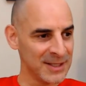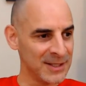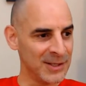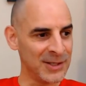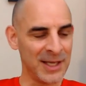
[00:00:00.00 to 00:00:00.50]

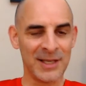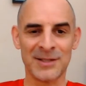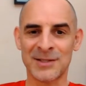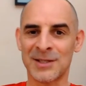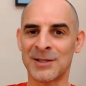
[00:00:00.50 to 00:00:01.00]
Okay,
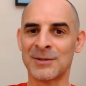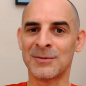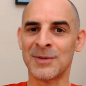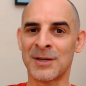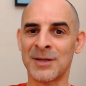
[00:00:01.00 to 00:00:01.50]
so
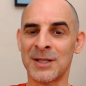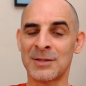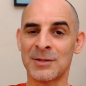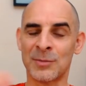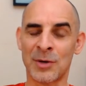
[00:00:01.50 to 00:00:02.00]
we agreed
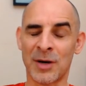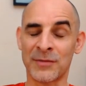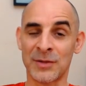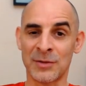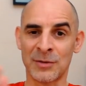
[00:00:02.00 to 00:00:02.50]
tomorrow
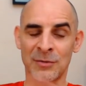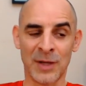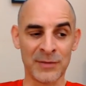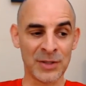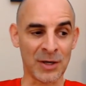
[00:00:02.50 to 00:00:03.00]
afternoon we'll
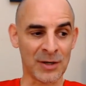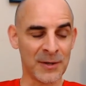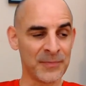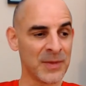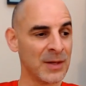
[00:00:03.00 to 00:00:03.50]
have a talk.
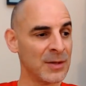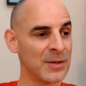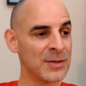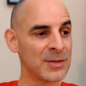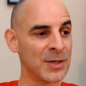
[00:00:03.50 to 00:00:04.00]

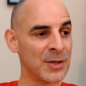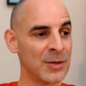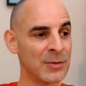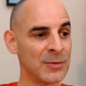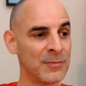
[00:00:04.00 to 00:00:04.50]

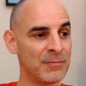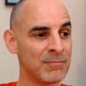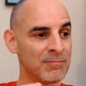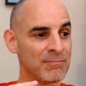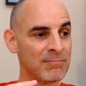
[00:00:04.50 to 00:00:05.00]
So
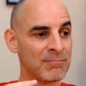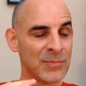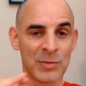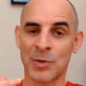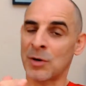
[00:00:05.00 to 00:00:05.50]

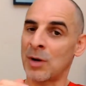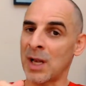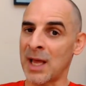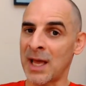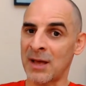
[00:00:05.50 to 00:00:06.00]
tomorrow
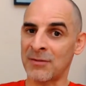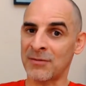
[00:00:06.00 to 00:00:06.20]
I'll have